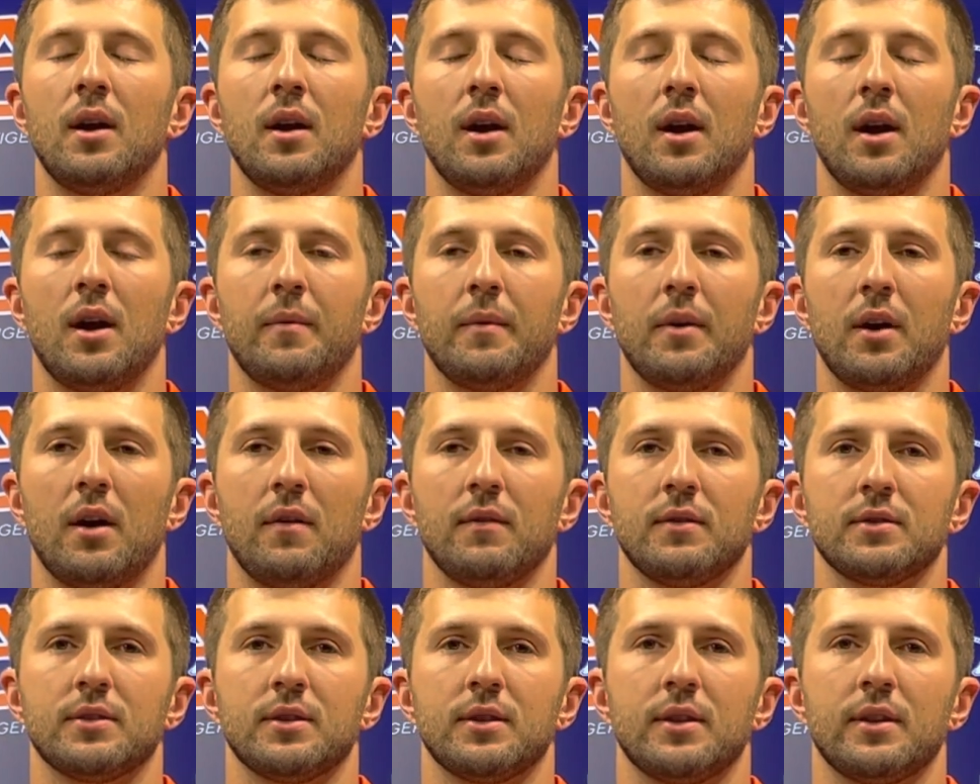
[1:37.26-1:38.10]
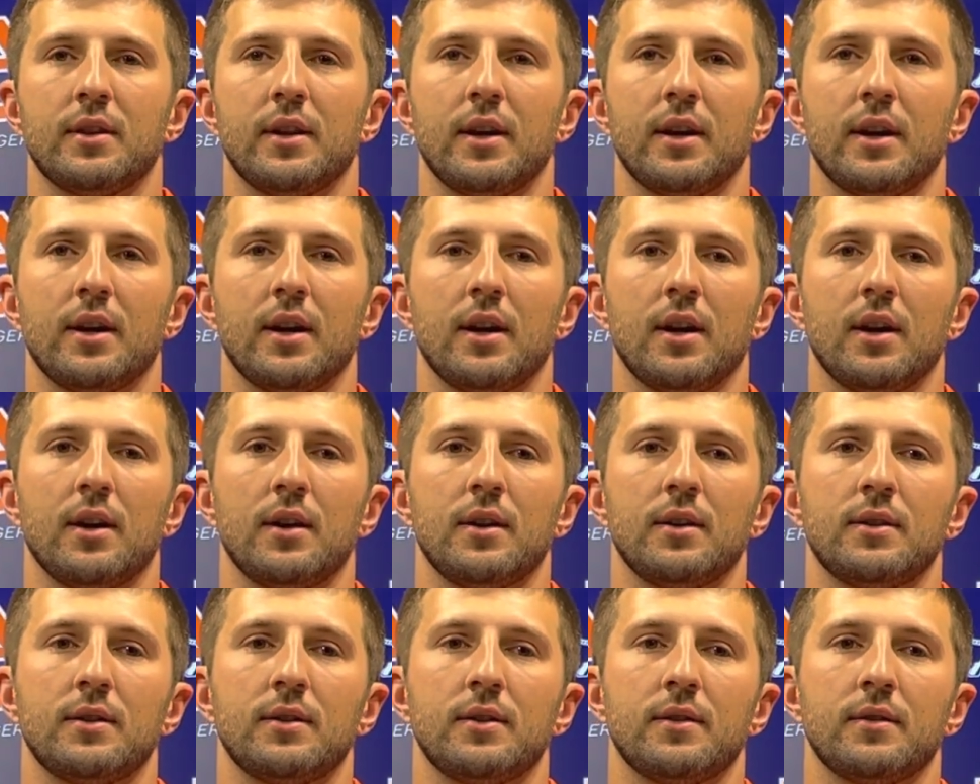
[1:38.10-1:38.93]
I mean, obviously they uh,
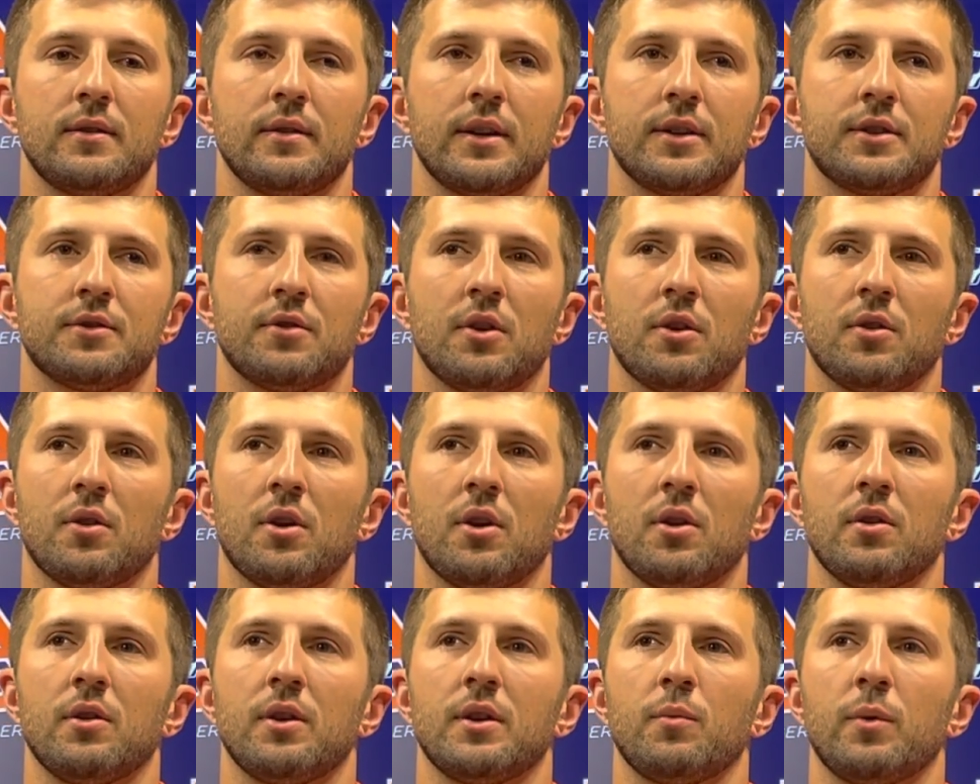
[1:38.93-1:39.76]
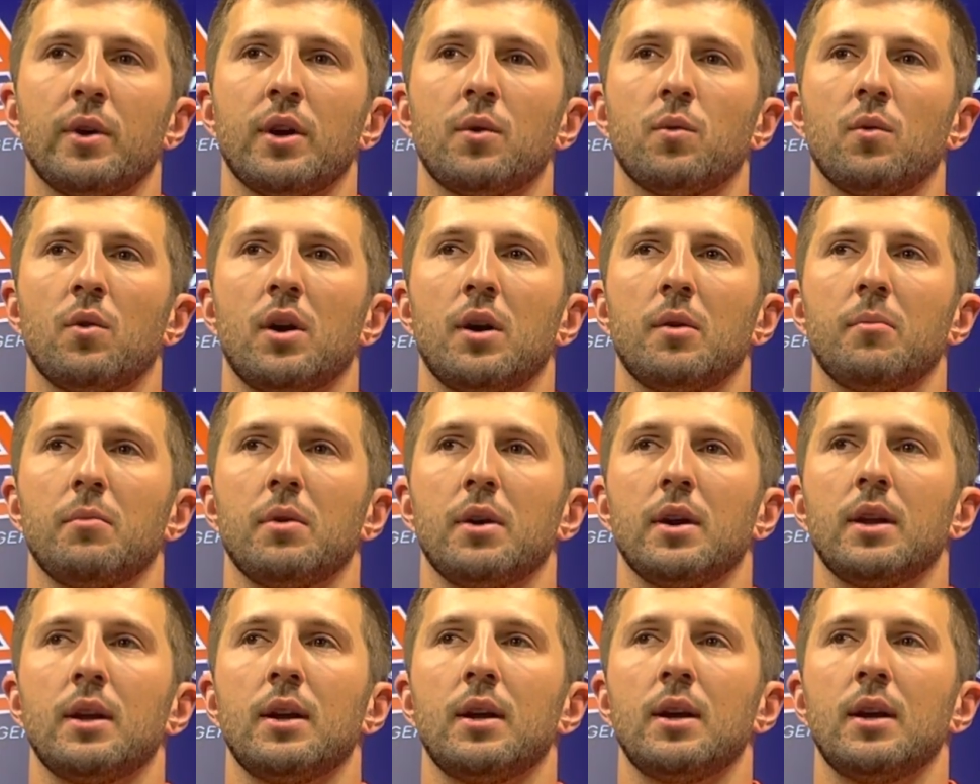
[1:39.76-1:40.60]
they struggled early in week one,
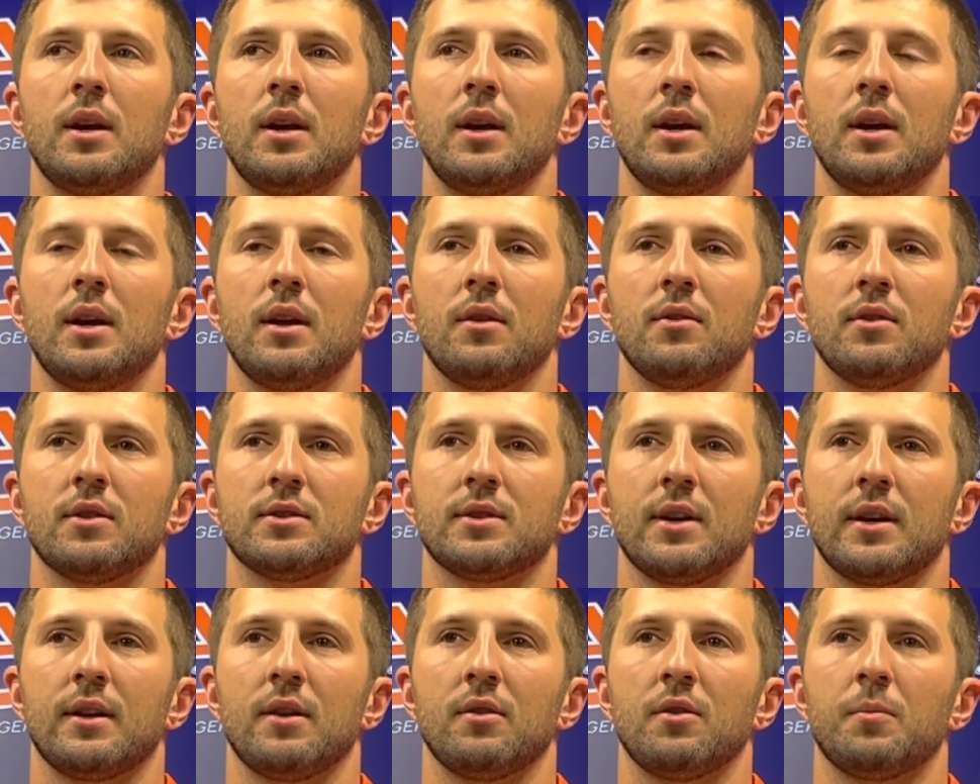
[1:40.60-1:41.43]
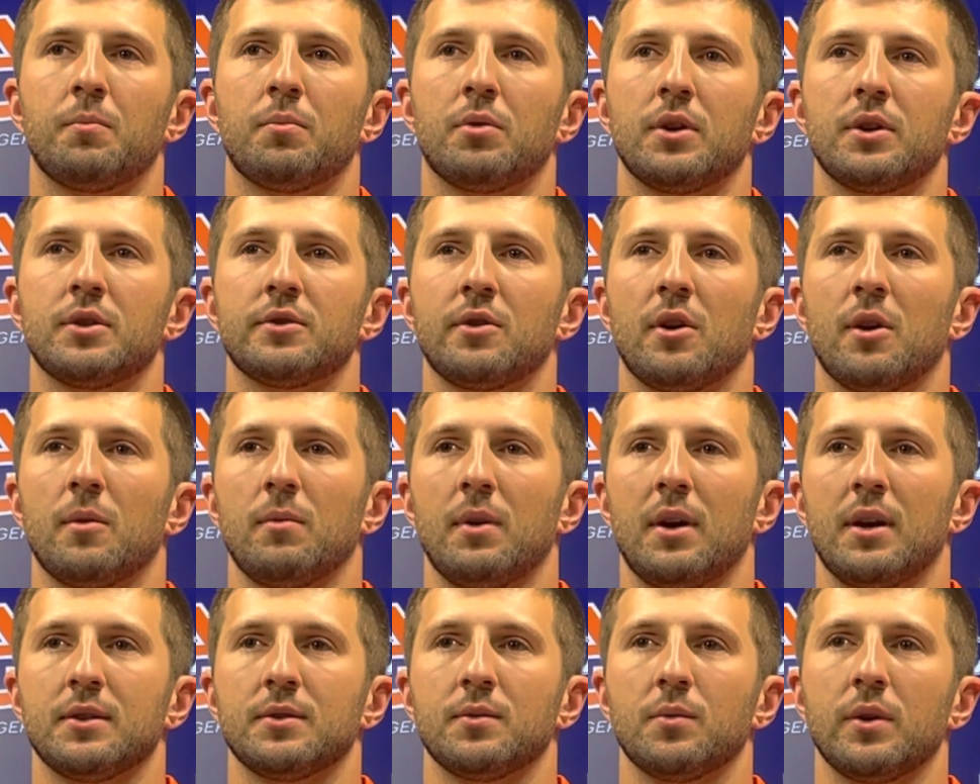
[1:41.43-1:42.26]
but looks like they looked pretty sharp
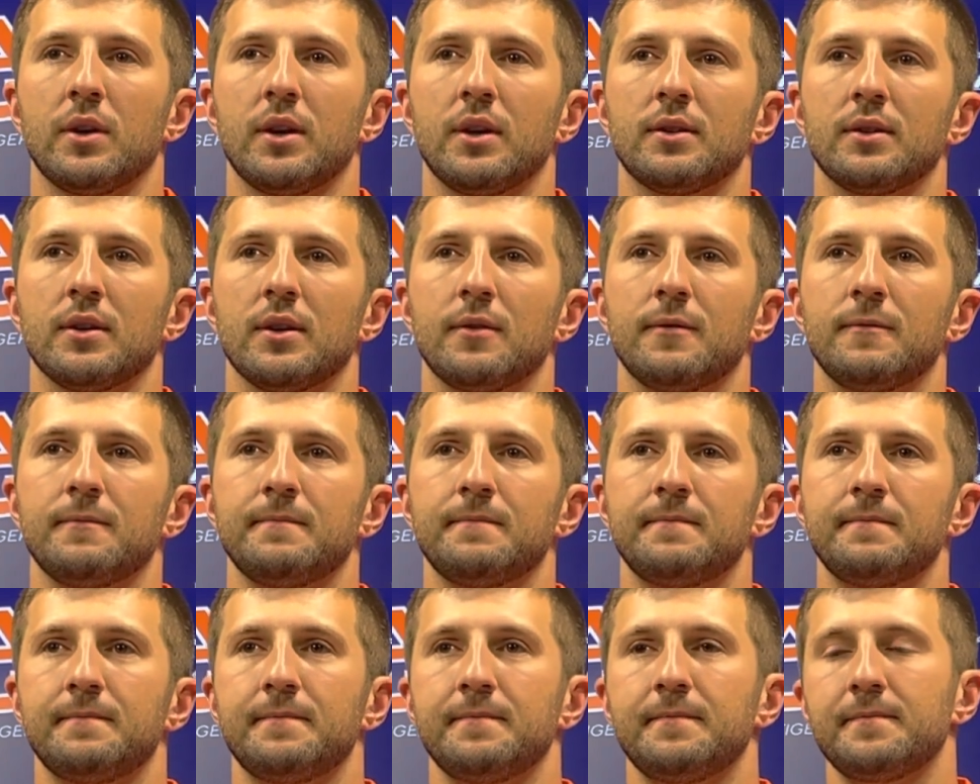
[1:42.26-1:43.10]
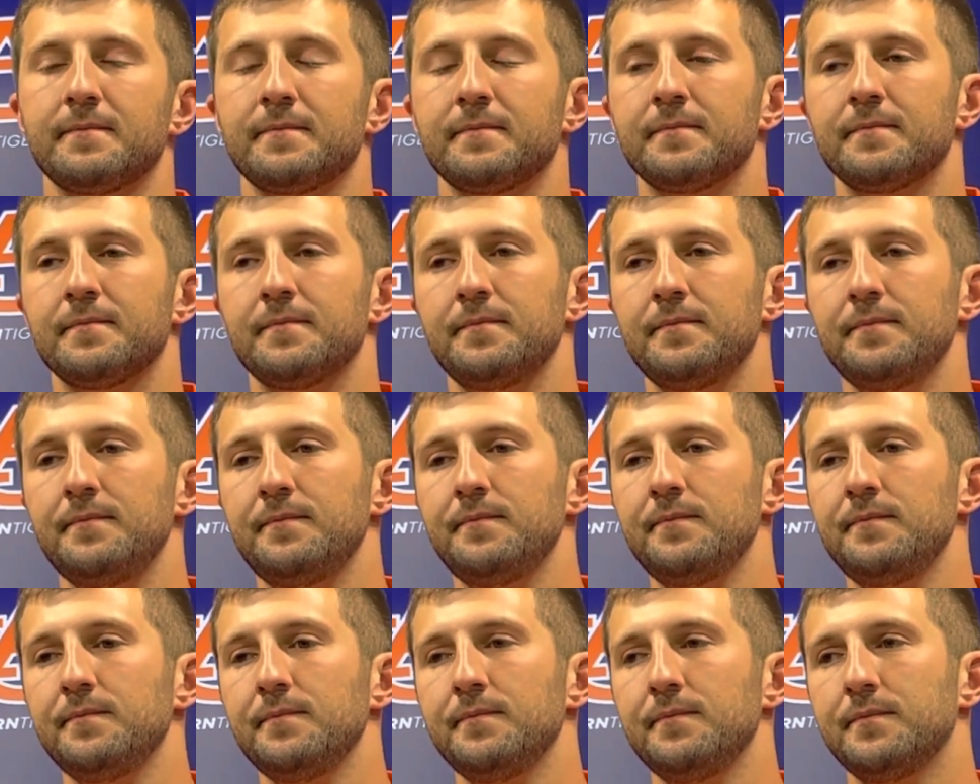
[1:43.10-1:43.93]
last week. So. All
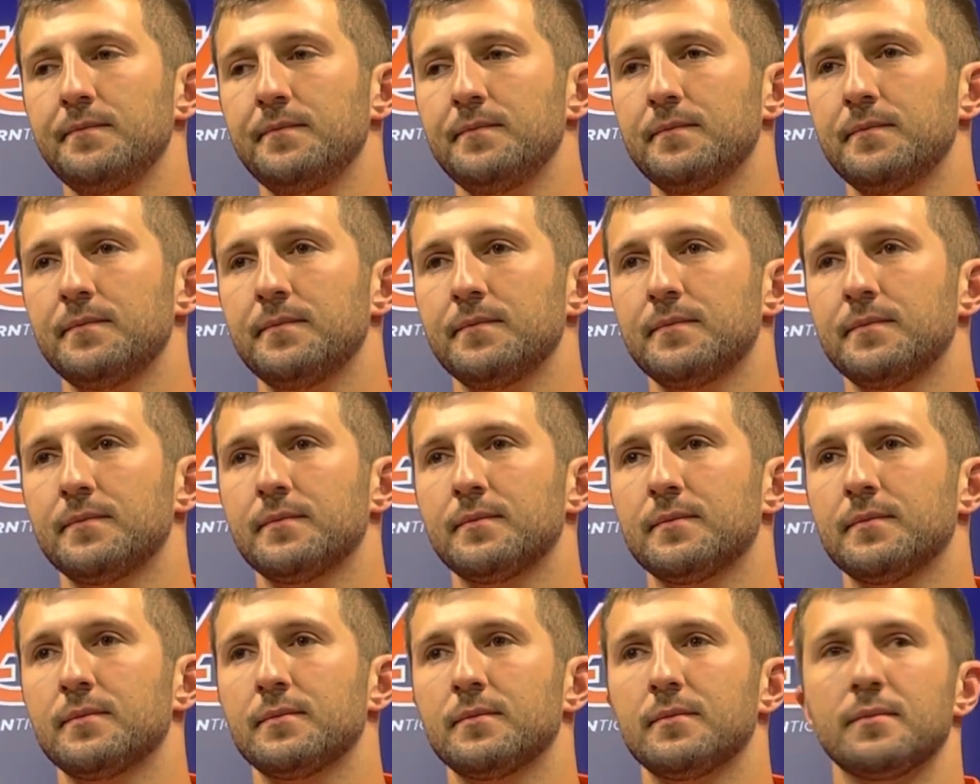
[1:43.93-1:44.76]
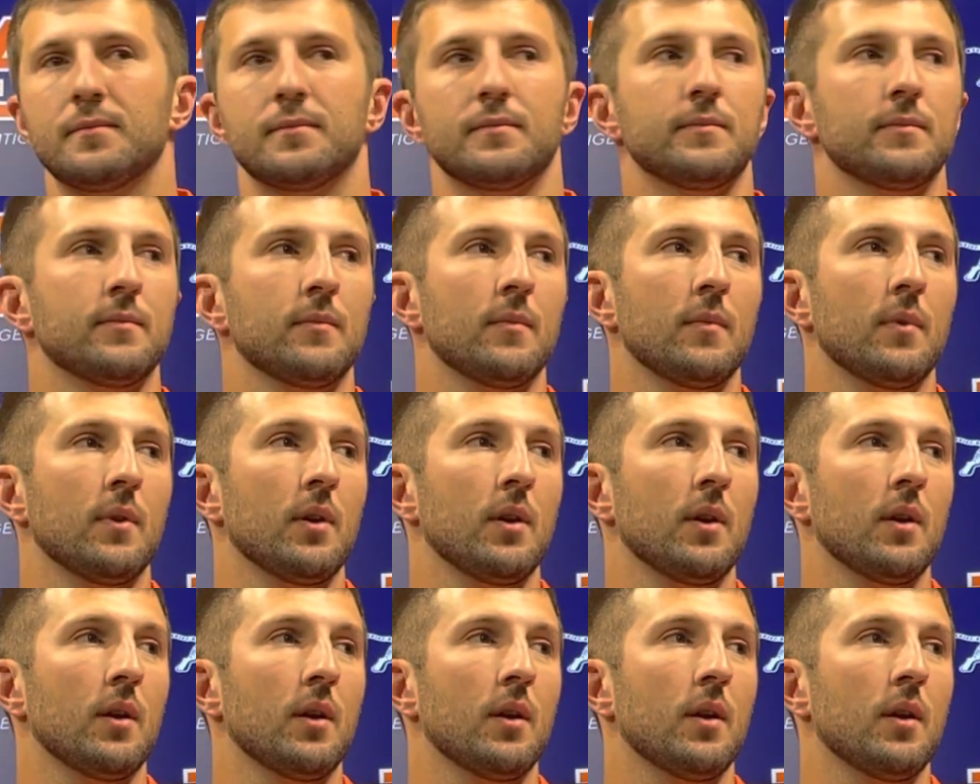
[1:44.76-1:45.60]
right, Uh, John,